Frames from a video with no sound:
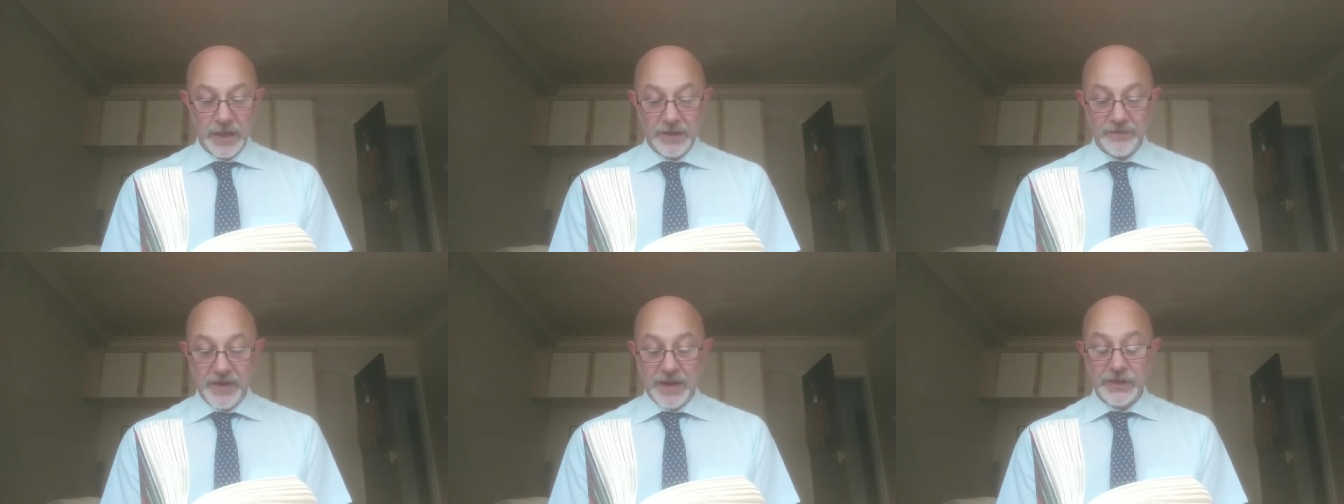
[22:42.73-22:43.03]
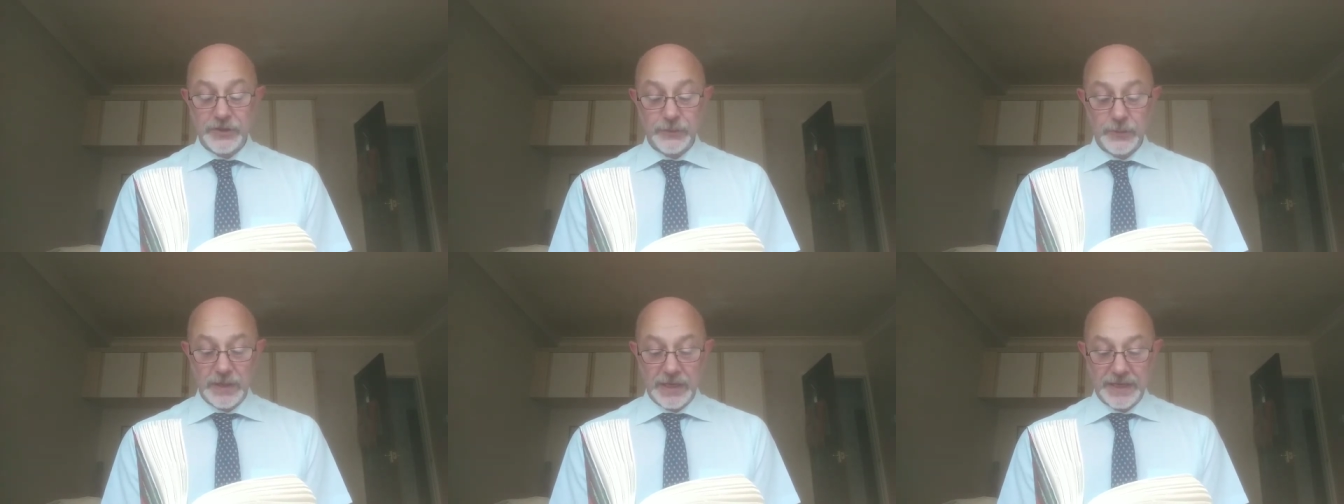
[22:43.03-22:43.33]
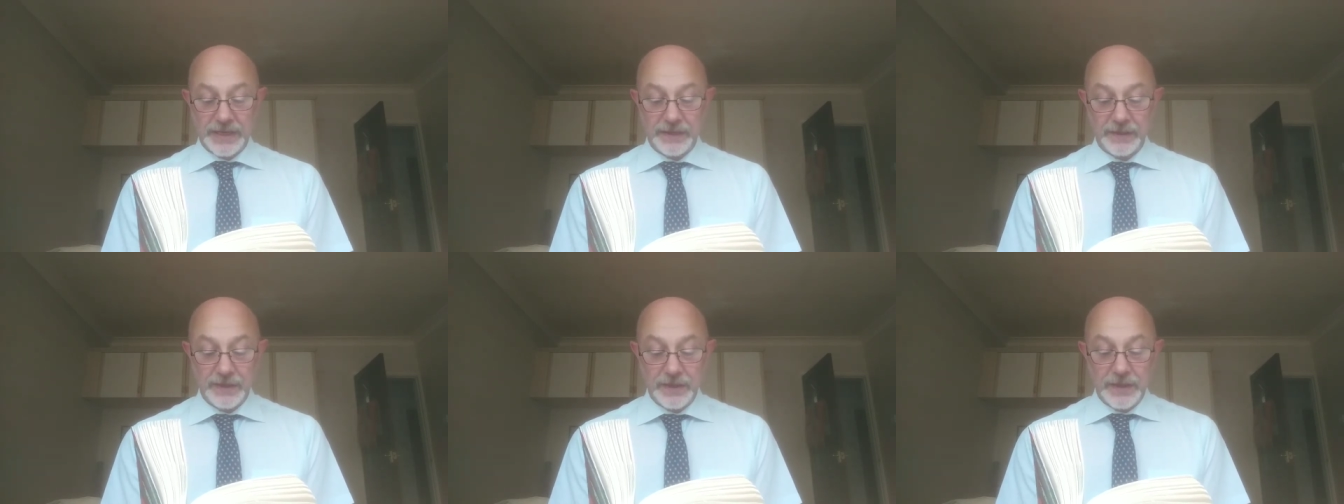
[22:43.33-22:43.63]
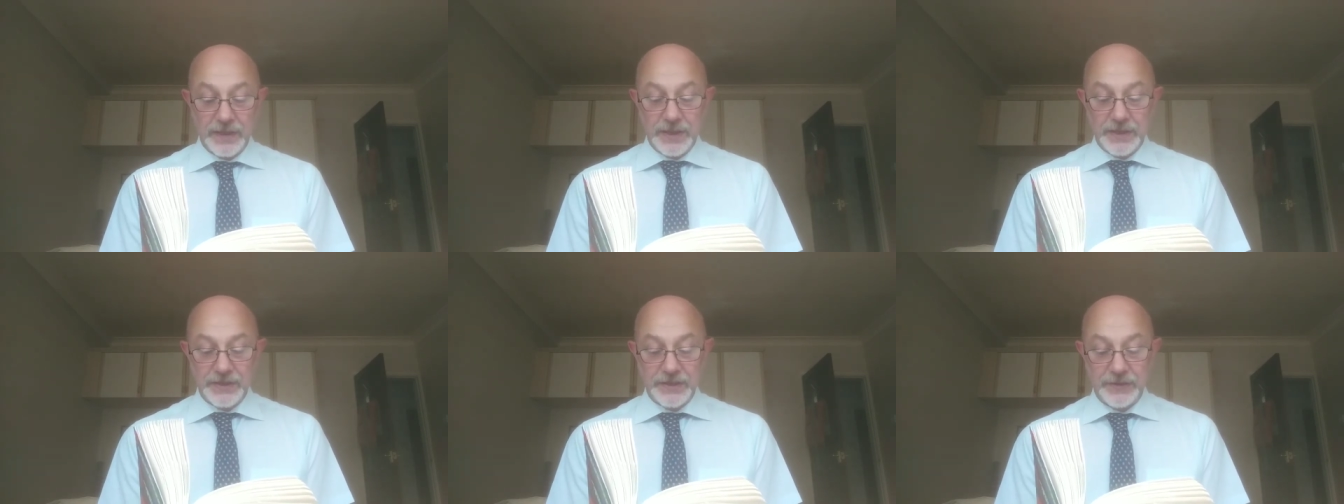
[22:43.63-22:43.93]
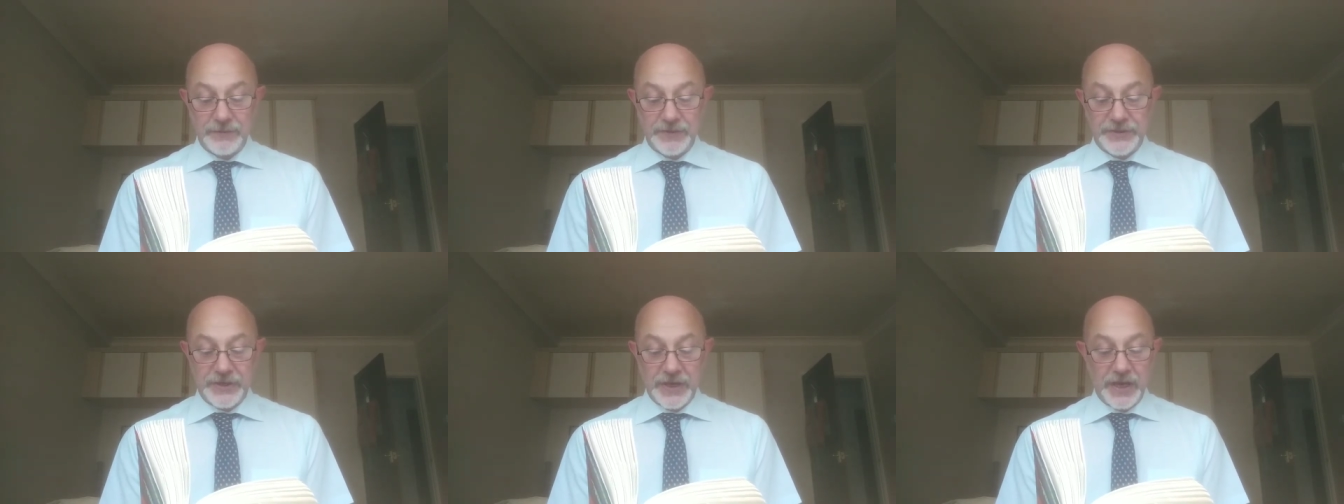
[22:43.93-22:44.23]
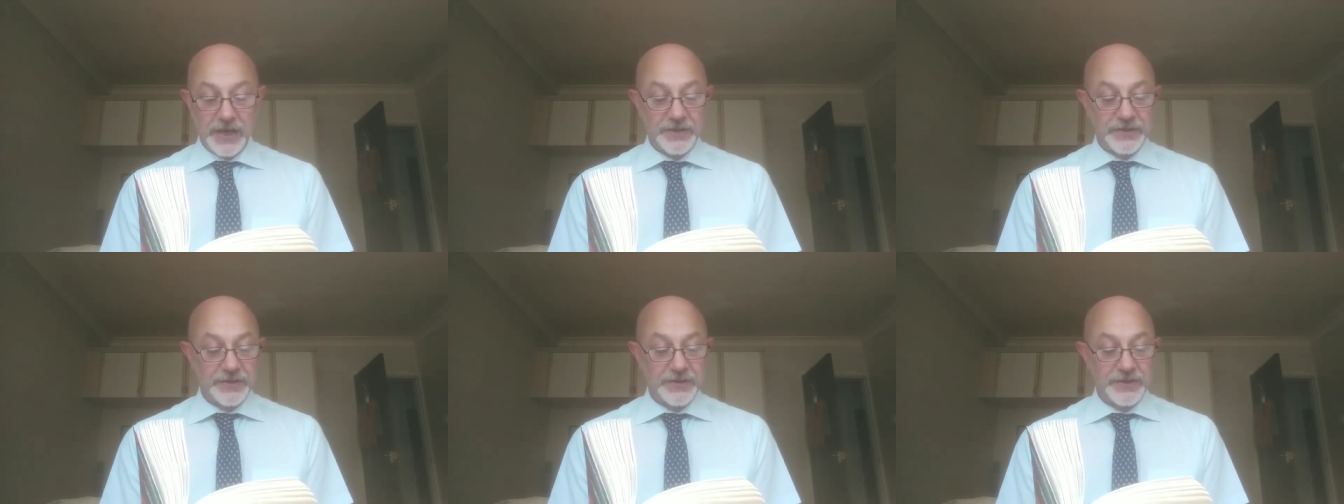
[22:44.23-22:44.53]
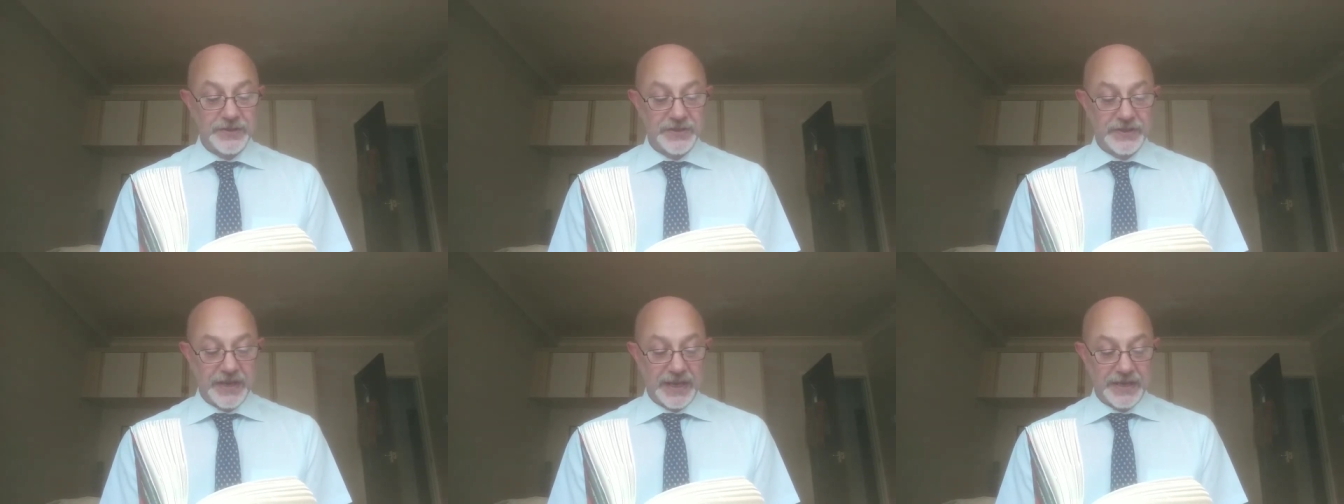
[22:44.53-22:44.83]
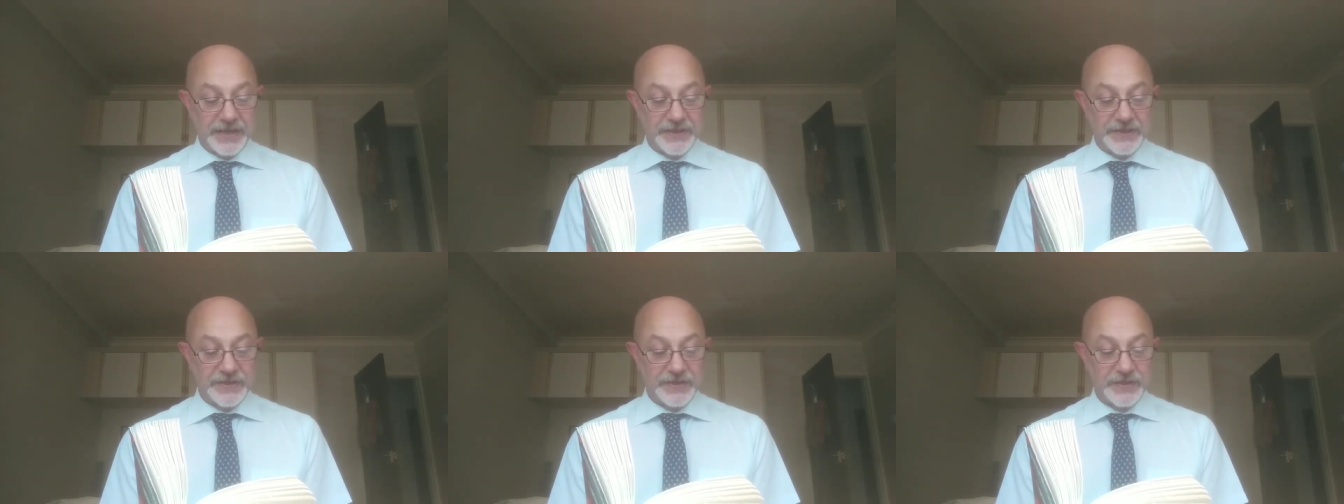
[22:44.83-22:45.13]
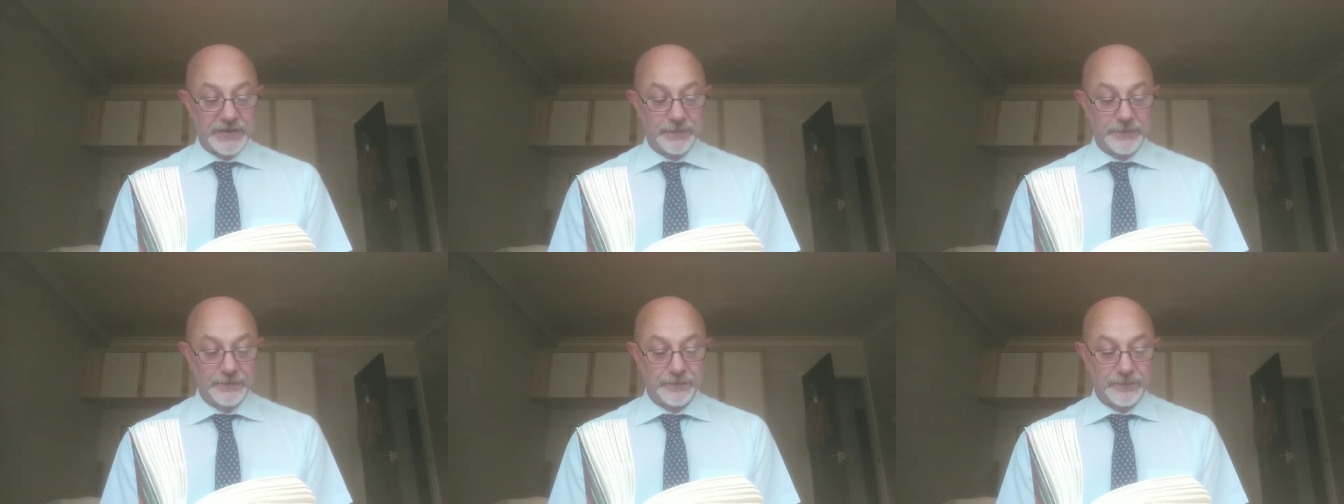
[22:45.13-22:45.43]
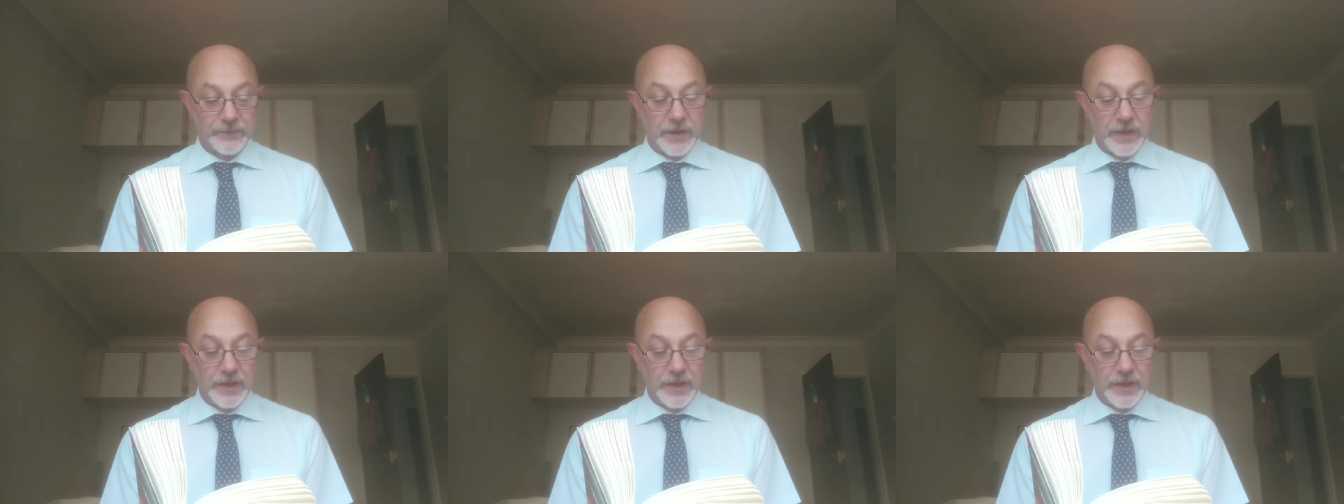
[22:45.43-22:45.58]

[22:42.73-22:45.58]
Eventually, she returns and sits.